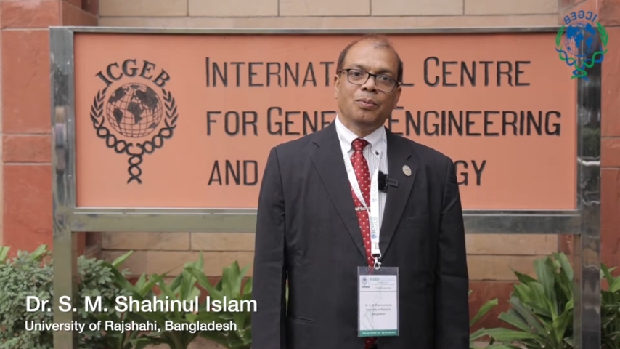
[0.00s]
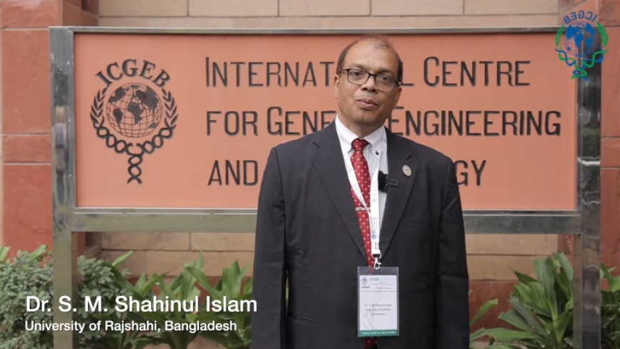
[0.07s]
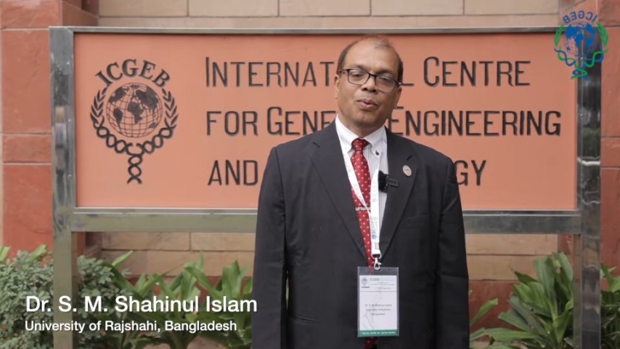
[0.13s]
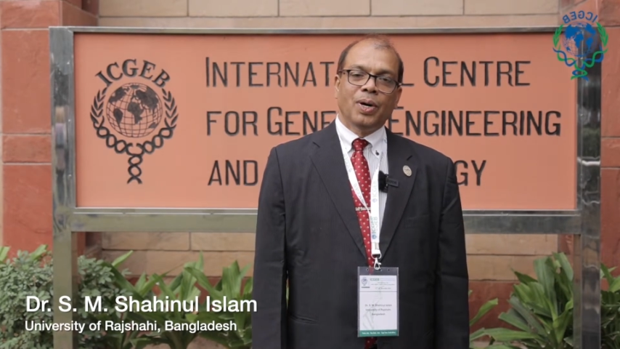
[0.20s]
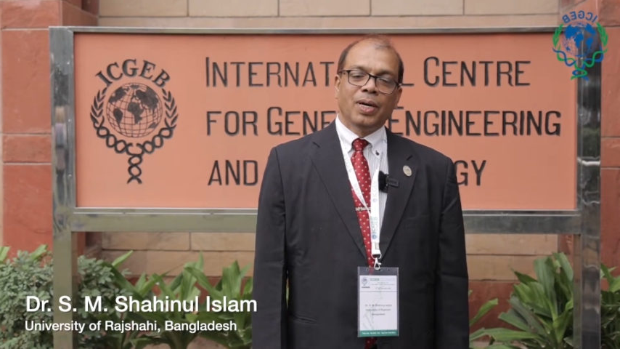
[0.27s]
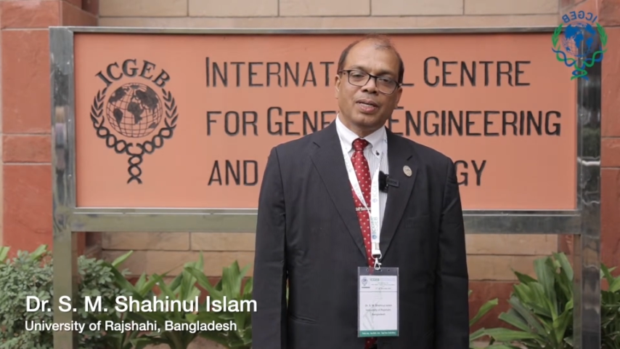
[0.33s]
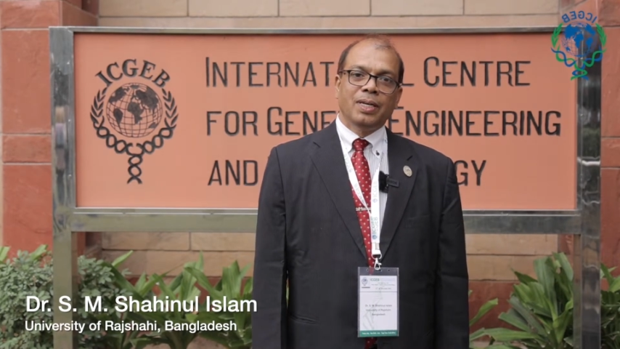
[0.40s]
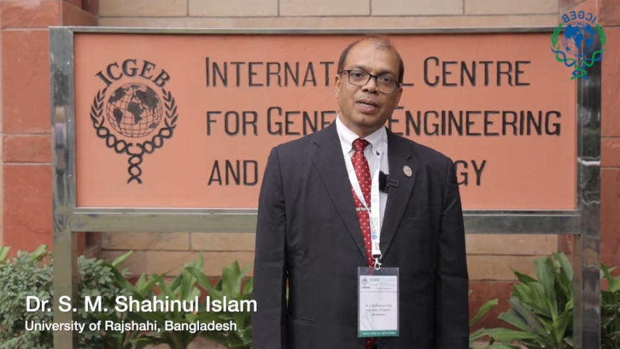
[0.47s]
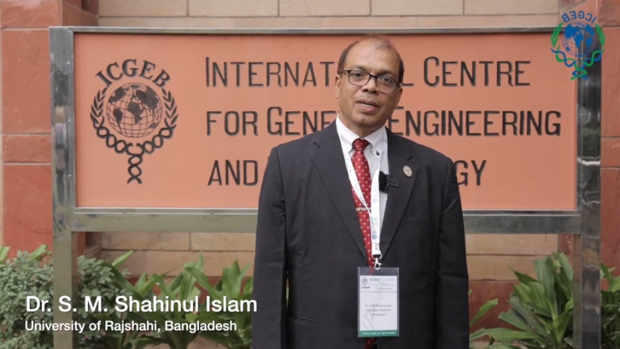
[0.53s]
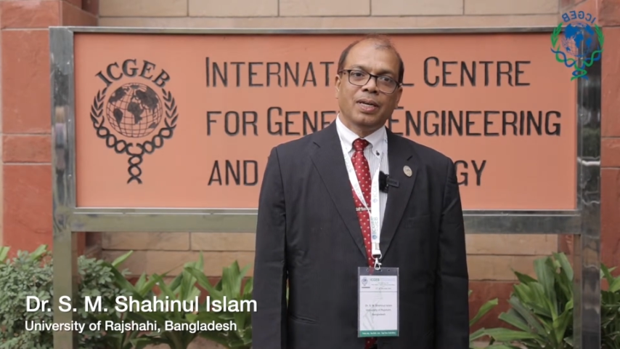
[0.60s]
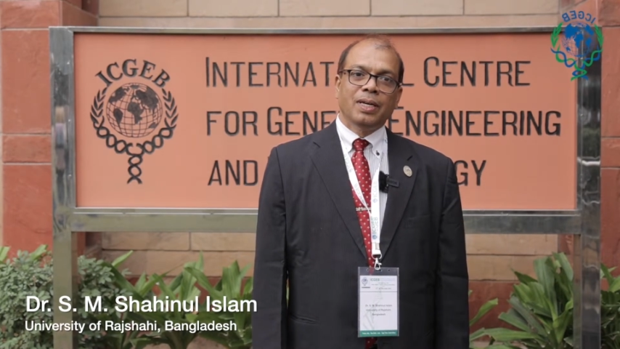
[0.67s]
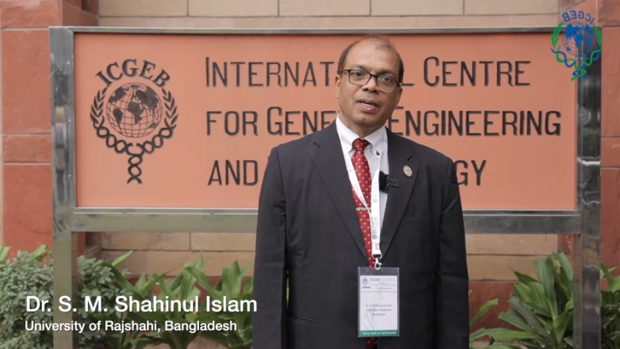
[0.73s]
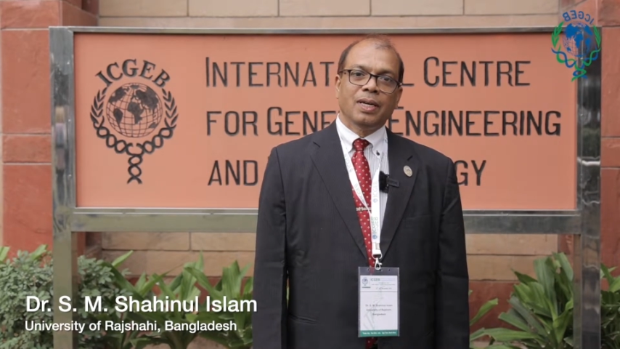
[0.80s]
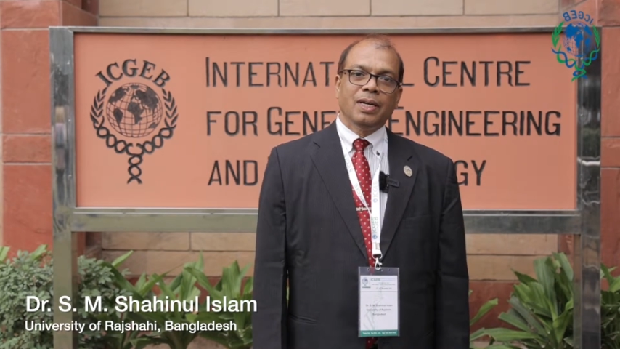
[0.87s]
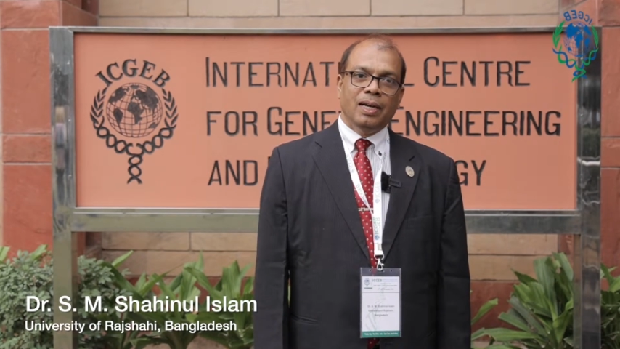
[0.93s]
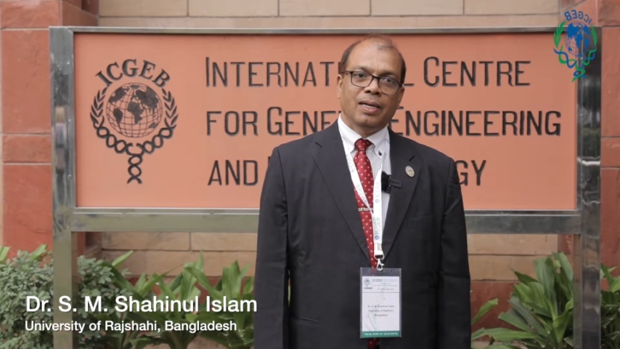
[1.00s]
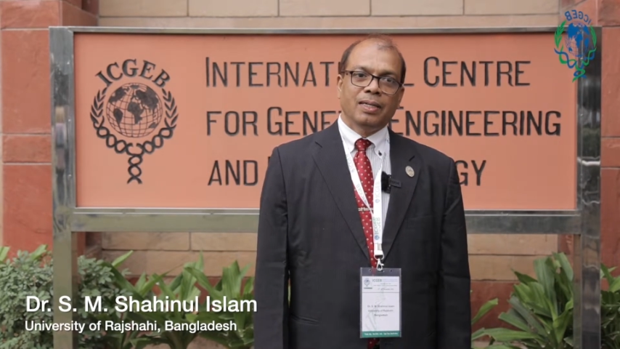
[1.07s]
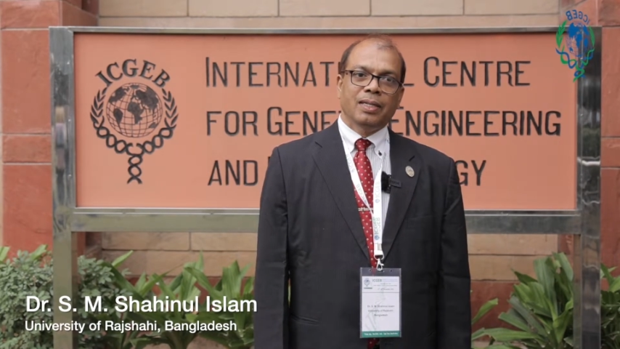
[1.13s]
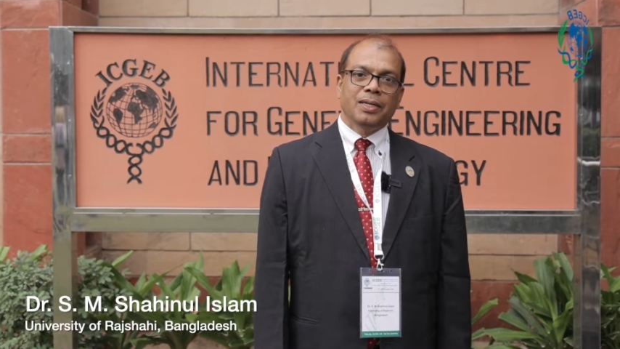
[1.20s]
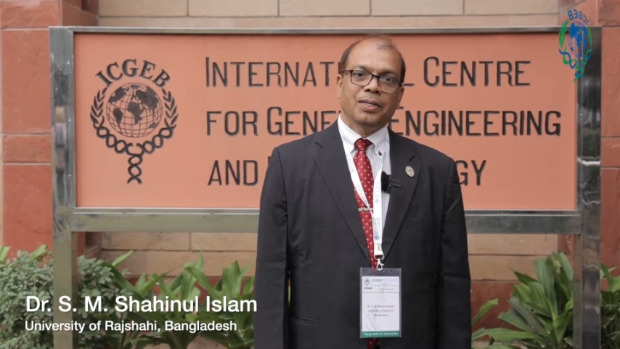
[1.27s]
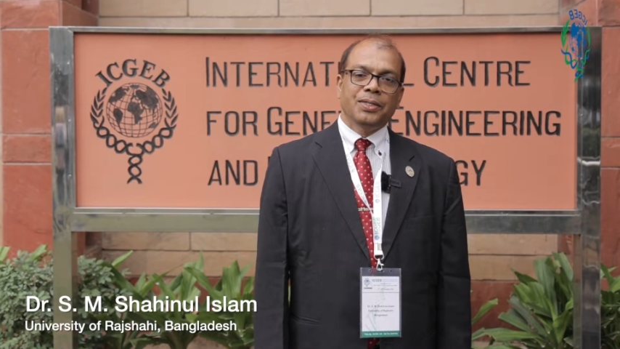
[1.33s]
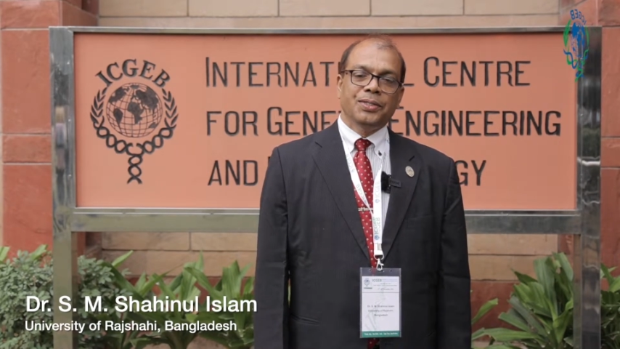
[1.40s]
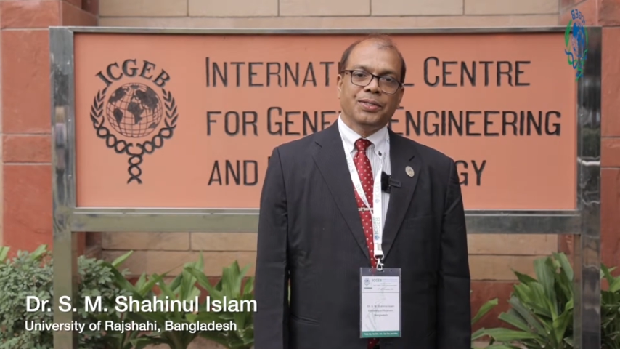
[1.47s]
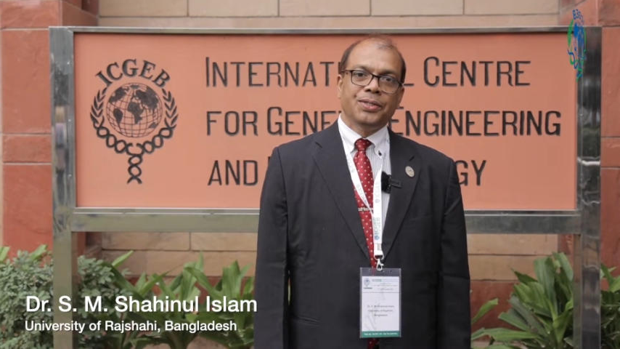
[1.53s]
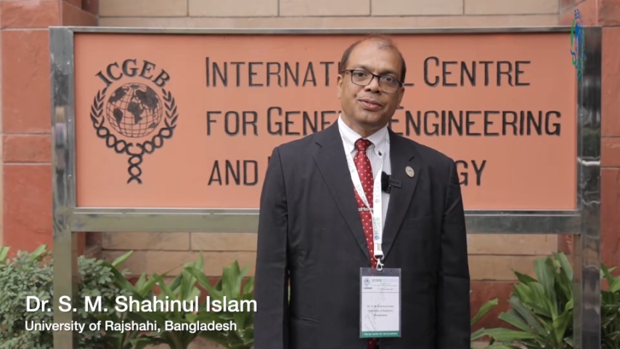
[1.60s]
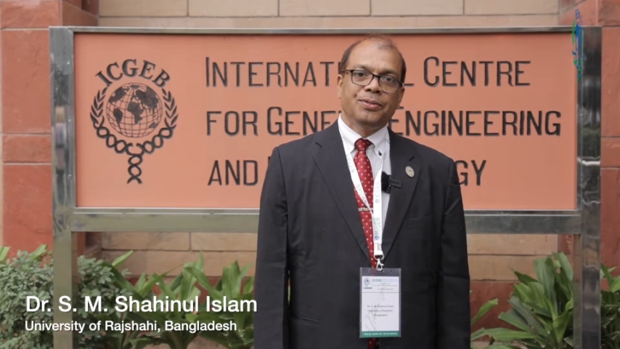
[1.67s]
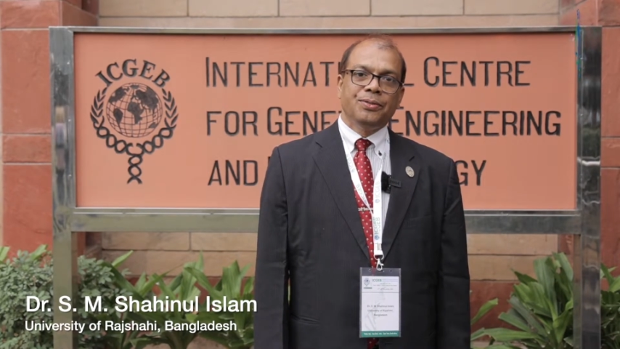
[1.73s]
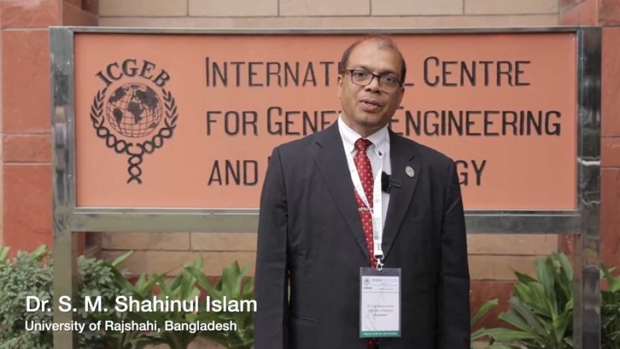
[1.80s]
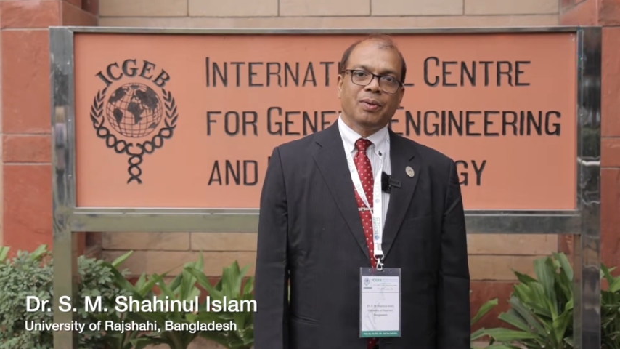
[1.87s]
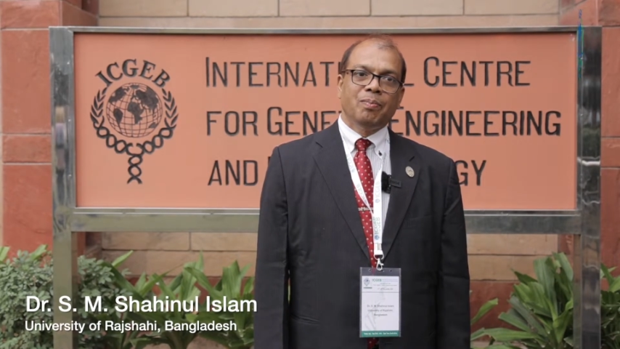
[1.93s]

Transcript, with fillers: working at the Institute